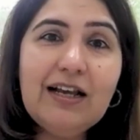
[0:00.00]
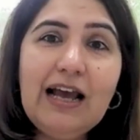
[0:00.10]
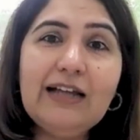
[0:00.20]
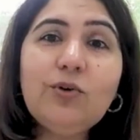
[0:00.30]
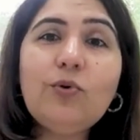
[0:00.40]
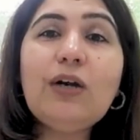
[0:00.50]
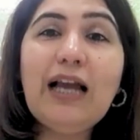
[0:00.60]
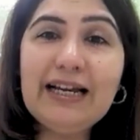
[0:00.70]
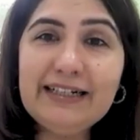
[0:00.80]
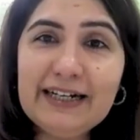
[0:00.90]
And the whole
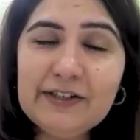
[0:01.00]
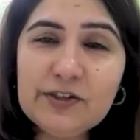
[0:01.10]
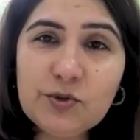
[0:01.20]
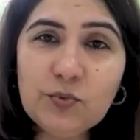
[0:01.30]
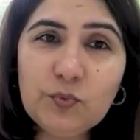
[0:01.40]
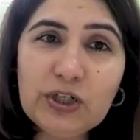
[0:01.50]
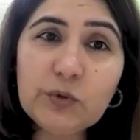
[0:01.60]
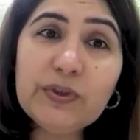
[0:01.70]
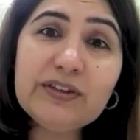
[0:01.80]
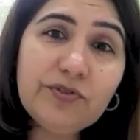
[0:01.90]
idea is to
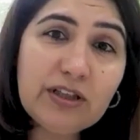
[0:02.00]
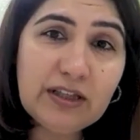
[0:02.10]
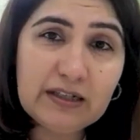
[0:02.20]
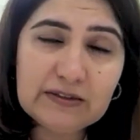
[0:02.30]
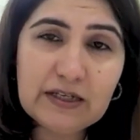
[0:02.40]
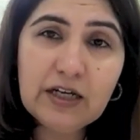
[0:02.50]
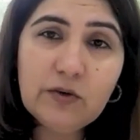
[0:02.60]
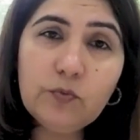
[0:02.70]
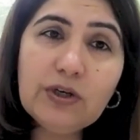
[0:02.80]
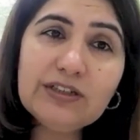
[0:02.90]
work with three things:
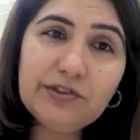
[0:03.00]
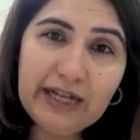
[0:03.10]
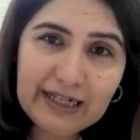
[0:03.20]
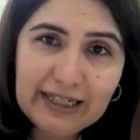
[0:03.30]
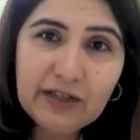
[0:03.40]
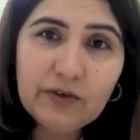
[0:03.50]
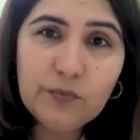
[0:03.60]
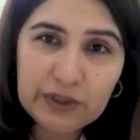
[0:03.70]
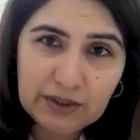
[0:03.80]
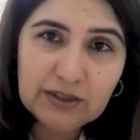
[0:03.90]
work directly
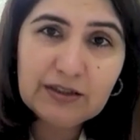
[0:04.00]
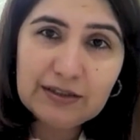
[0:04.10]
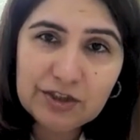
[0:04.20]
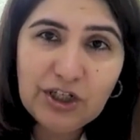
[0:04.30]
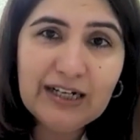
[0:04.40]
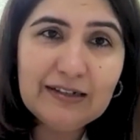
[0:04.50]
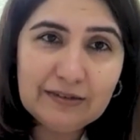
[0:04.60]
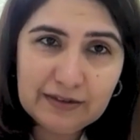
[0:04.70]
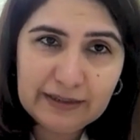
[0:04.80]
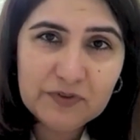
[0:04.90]
with the girl
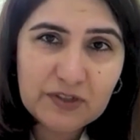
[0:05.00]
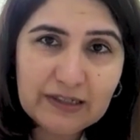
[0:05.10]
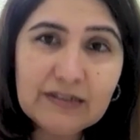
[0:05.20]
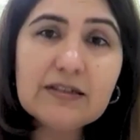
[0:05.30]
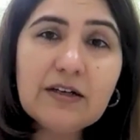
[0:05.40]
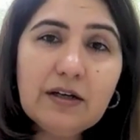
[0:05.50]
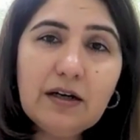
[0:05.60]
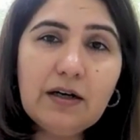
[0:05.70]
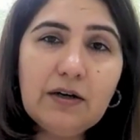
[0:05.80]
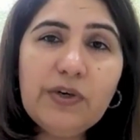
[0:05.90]
child themselves.
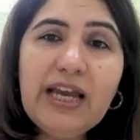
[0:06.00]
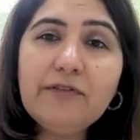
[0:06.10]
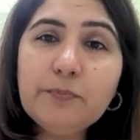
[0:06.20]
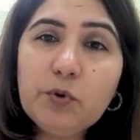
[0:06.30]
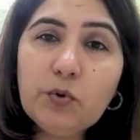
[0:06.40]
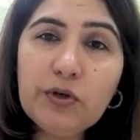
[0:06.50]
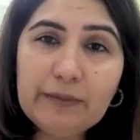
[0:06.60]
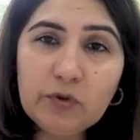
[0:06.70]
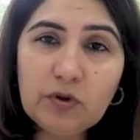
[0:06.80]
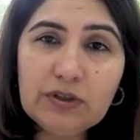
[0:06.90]
We have a
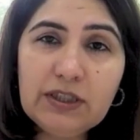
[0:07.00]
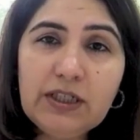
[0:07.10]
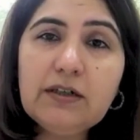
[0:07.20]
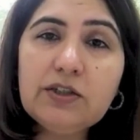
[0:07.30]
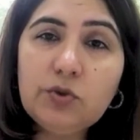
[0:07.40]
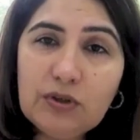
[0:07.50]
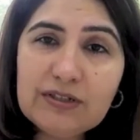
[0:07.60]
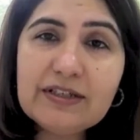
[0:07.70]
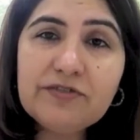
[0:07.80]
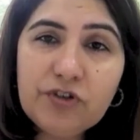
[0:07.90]
program called the
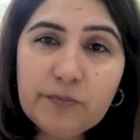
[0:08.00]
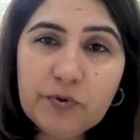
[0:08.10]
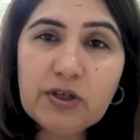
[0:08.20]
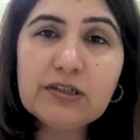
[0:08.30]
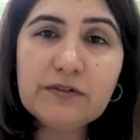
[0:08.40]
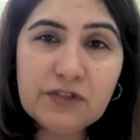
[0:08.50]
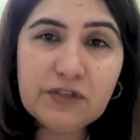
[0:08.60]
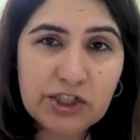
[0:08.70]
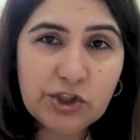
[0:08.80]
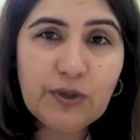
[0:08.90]
Adolescent Reproductive
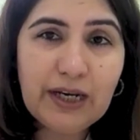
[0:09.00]
Sexual